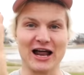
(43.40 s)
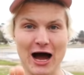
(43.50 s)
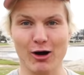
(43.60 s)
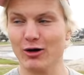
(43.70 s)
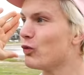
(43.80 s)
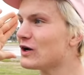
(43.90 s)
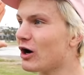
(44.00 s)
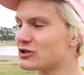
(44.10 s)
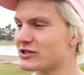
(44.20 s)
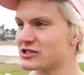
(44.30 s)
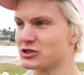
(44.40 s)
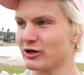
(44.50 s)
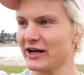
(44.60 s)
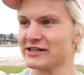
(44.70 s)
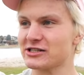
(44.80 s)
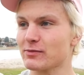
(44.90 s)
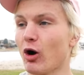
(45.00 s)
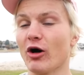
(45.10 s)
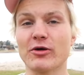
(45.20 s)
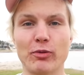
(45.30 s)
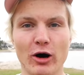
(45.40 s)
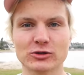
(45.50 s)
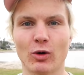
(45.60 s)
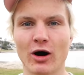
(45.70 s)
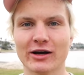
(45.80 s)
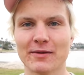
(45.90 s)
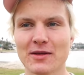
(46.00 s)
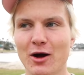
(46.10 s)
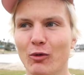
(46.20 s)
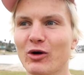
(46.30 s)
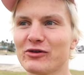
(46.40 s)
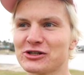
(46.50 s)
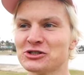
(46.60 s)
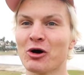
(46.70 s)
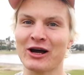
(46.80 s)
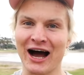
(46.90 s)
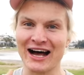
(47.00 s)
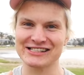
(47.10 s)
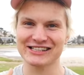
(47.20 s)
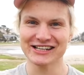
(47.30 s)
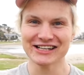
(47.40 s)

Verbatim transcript: now we go to the street or the boardwalk where there's no cars.